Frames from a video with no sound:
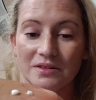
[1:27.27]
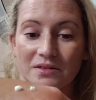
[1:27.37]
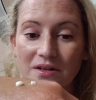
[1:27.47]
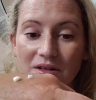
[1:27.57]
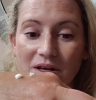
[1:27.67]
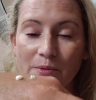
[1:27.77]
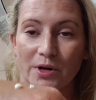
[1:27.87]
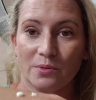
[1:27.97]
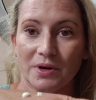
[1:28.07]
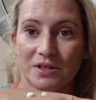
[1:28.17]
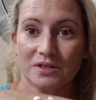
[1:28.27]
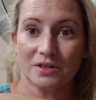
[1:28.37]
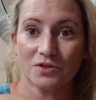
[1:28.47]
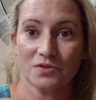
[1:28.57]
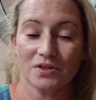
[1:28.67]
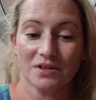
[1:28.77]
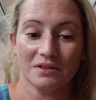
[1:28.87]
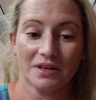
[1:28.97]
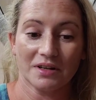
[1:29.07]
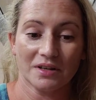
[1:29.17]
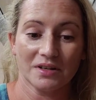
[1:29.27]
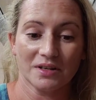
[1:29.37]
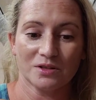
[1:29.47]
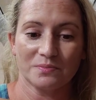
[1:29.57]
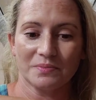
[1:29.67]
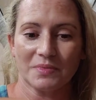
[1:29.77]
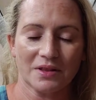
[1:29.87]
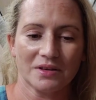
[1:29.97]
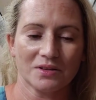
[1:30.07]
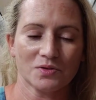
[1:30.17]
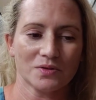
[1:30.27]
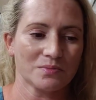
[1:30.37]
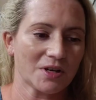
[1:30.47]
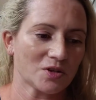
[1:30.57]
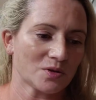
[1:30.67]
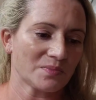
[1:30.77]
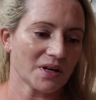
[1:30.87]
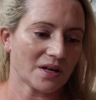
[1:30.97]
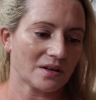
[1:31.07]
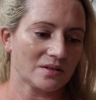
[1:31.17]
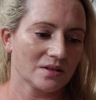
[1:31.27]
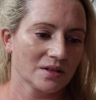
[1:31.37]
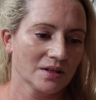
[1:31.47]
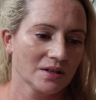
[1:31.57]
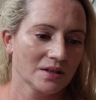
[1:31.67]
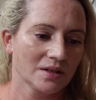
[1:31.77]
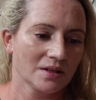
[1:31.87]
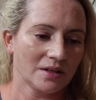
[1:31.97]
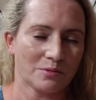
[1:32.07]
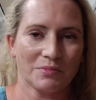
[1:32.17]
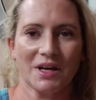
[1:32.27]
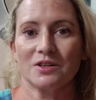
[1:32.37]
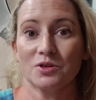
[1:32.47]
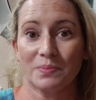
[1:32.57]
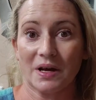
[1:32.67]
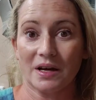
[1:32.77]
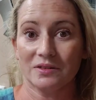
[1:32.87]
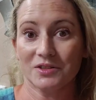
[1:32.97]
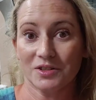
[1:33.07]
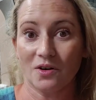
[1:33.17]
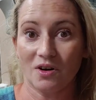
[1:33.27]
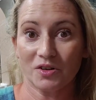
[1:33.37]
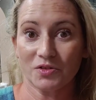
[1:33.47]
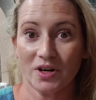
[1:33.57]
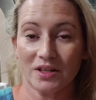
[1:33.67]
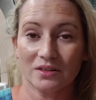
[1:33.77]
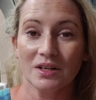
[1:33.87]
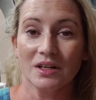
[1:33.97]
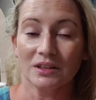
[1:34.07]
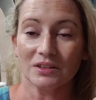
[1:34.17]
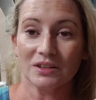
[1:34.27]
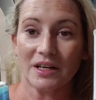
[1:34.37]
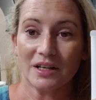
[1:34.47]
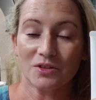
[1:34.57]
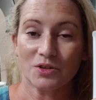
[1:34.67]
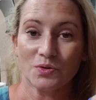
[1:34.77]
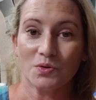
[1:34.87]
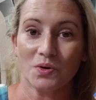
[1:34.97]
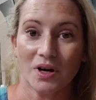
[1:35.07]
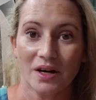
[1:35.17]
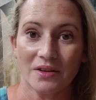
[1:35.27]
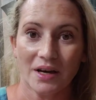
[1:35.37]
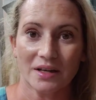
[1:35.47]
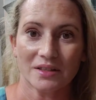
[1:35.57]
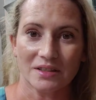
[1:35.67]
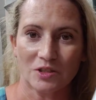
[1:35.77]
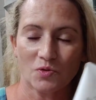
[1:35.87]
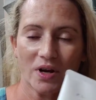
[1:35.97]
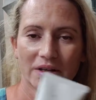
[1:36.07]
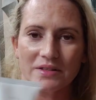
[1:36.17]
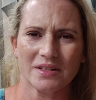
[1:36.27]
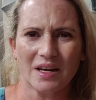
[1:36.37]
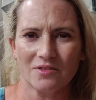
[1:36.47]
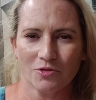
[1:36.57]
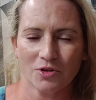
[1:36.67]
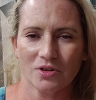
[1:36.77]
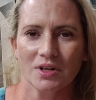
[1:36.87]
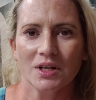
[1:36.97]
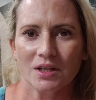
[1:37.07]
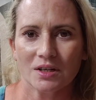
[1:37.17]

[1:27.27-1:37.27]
it's a chemical-based sunscreen, and I think this one's made in Japan. Yep, made in Japan. So I'll try and link to that. A great site for